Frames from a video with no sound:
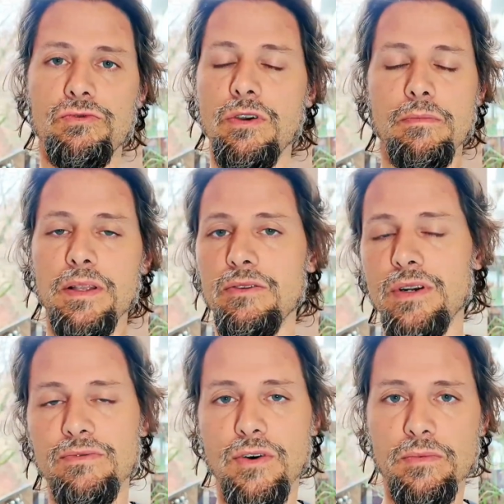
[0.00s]
completely
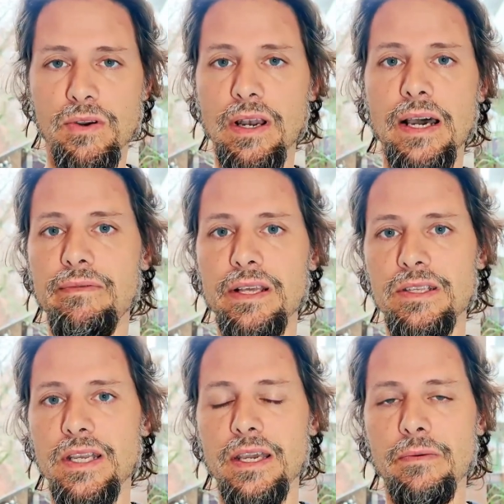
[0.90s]
transform your life,
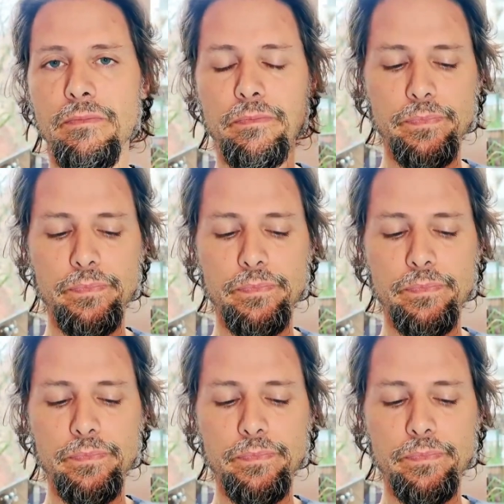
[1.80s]
let's say.